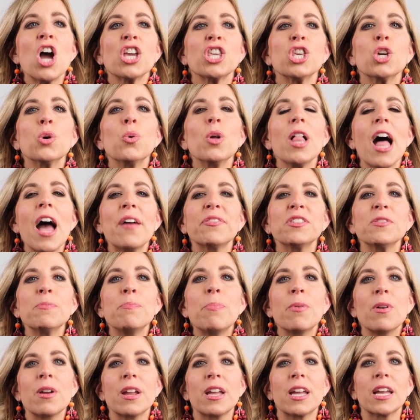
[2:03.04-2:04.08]
You will have to
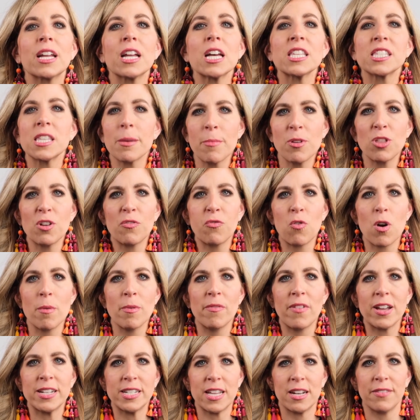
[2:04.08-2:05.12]
bring some other form
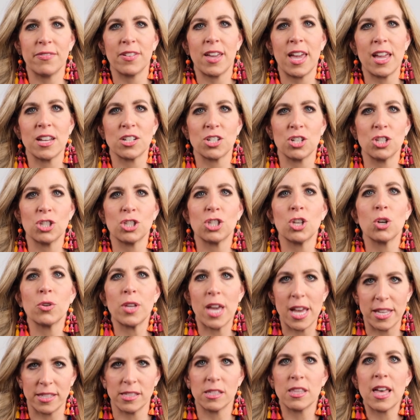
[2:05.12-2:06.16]
of identification. So
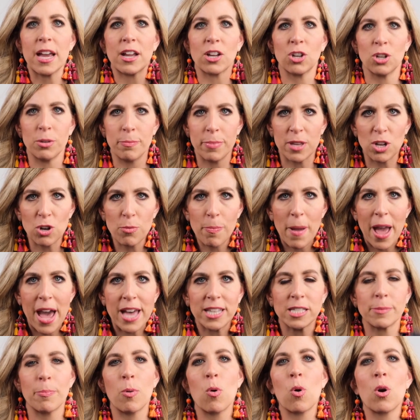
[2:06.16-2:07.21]
yes, that could be your
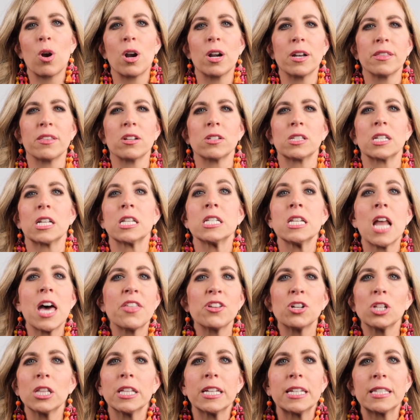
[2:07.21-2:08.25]
passport. There's
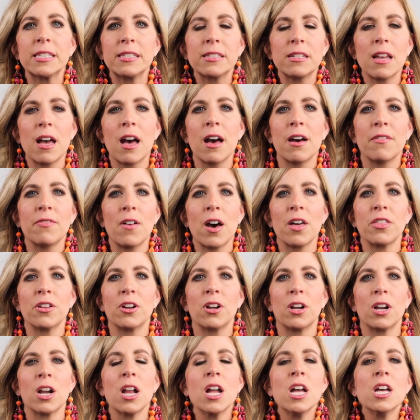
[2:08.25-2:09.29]
another list of
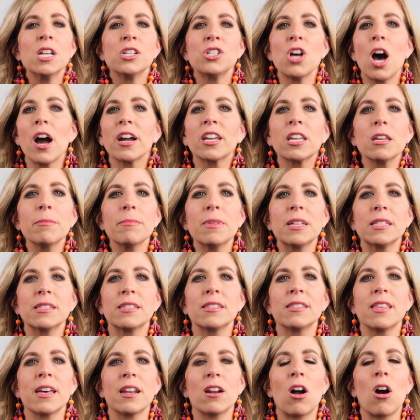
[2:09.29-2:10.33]
other
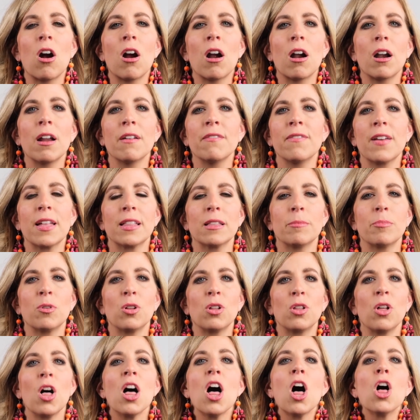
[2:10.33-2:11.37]
documents that are
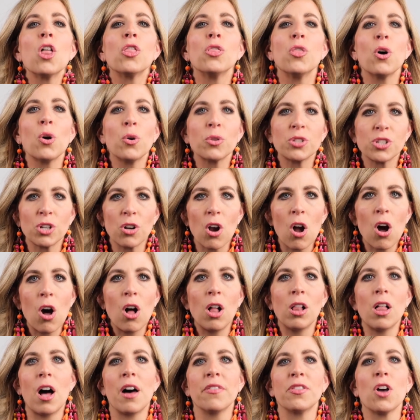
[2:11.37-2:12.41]
available. Those are
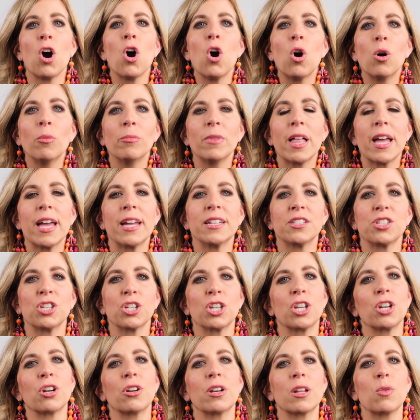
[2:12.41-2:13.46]
all on the Homeland
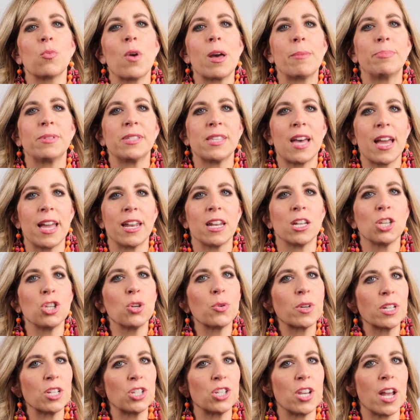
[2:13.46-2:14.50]
Security website, and you
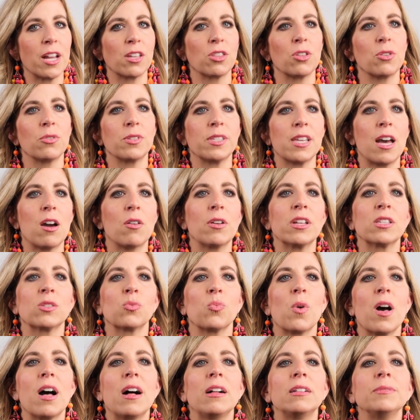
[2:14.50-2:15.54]
can check those out as
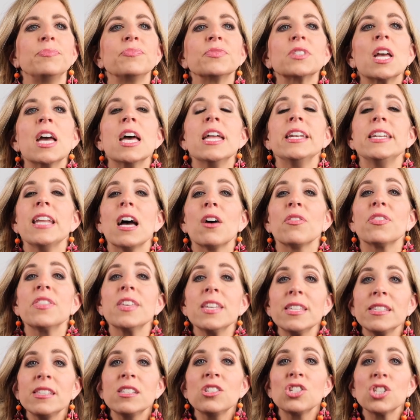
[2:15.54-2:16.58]
well. Now,
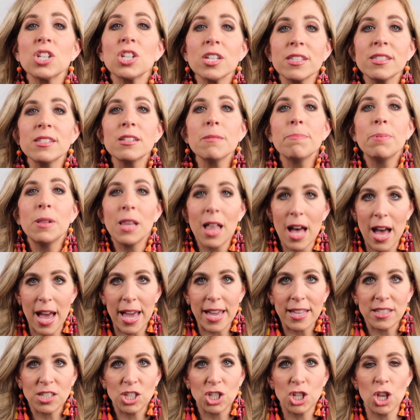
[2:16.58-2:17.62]
this just
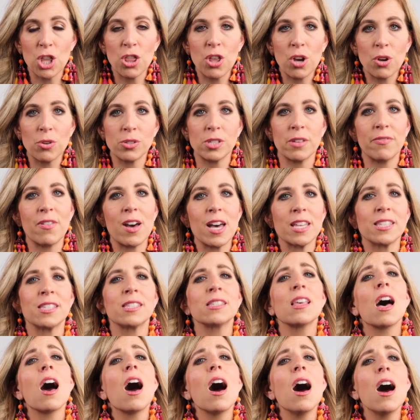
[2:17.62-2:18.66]
applies to those of us
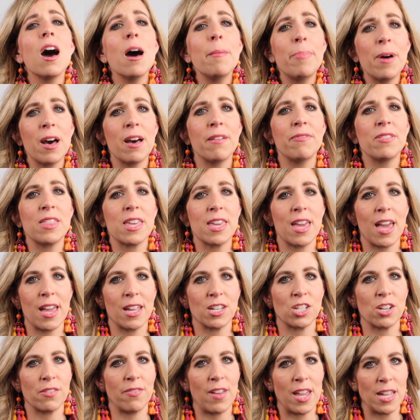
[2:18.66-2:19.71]
above the
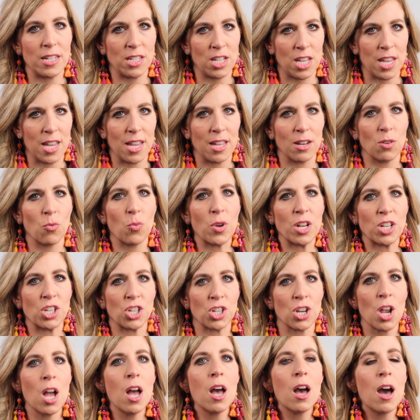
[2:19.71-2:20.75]
age of 18,
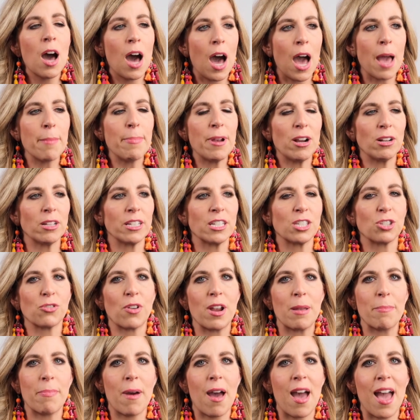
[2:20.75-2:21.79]
which I barely
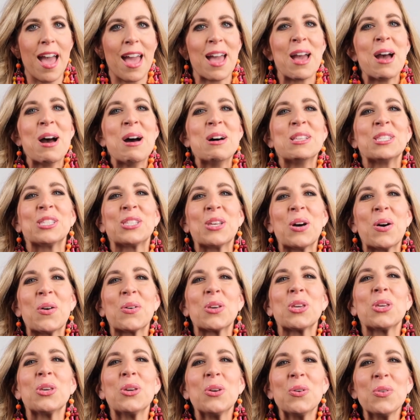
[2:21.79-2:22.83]
scrape by. So
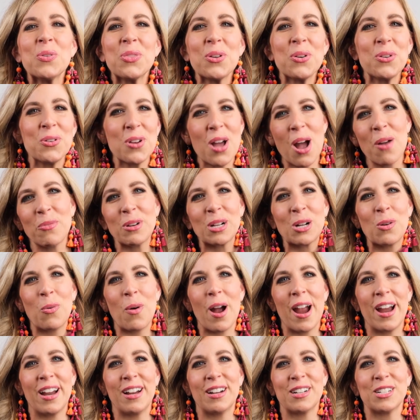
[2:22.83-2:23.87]
youth are not
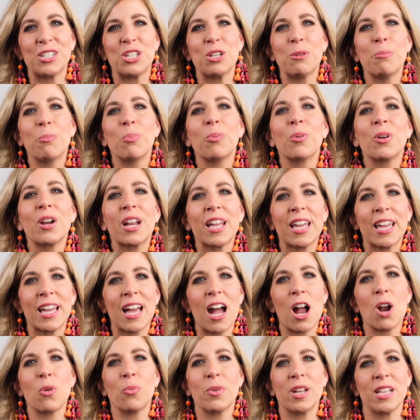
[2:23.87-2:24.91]
required to bring
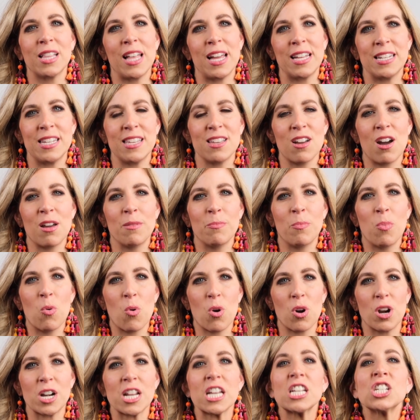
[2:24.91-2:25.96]
a Real ID on
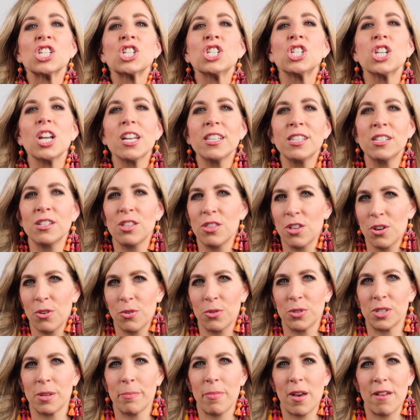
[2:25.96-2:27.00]
board, just
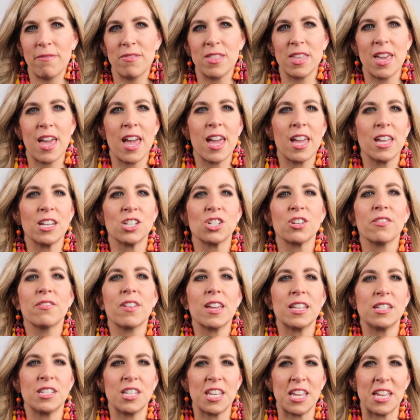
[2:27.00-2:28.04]
those above the age of
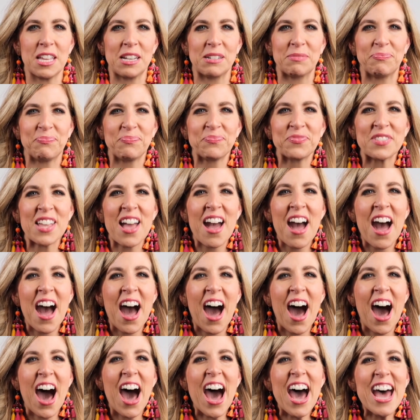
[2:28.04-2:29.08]
18.
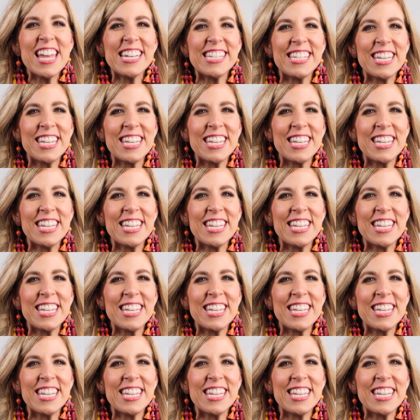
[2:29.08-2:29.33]
Hot